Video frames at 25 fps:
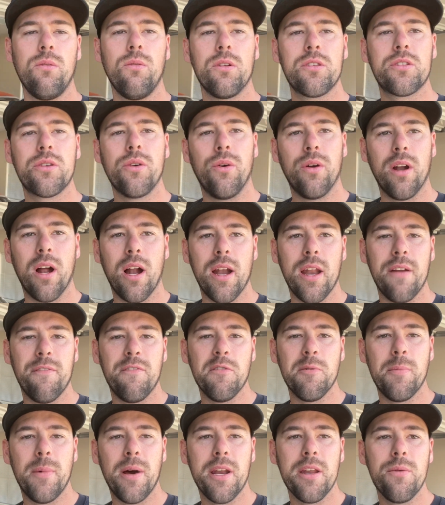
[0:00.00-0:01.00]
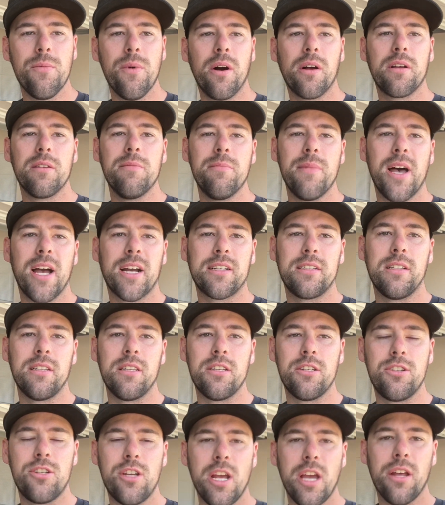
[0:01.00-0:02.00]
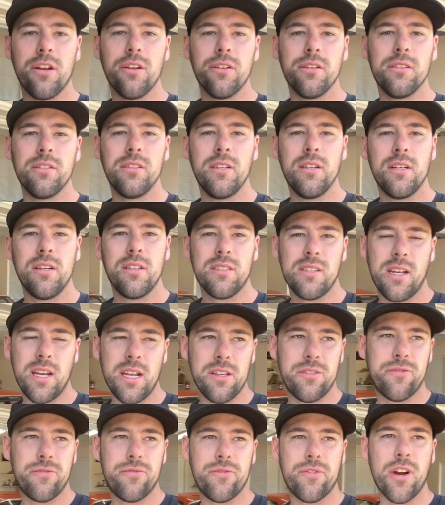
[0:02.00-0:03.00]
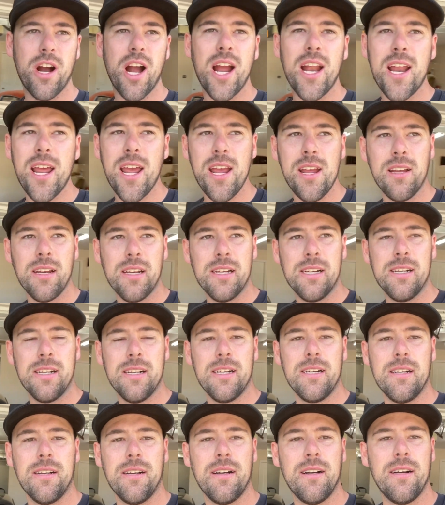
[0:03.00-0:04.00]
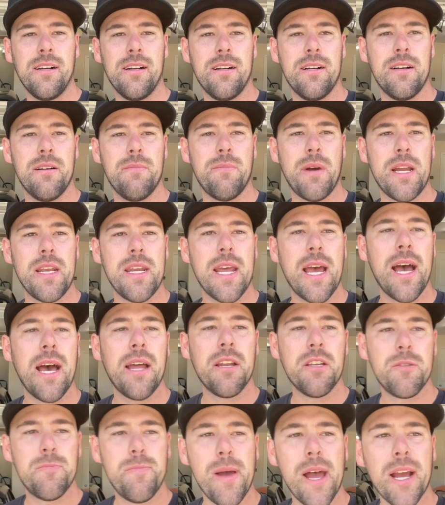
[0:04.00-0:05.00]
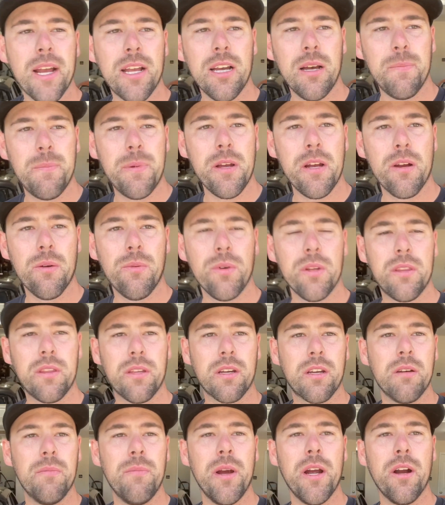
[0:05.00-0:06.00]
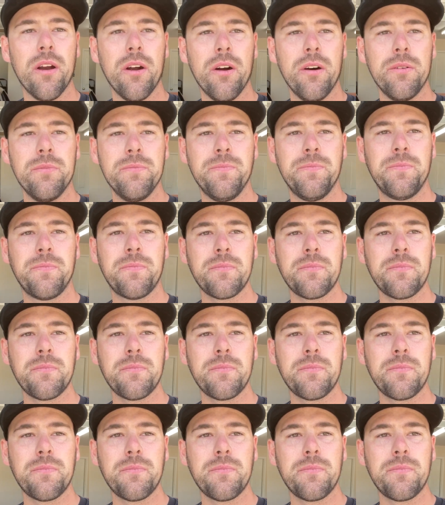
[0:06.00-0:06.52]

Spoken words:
going on, everybody? Welcome back to the channel. Today's Friday. My dad is back up here with the Camaro.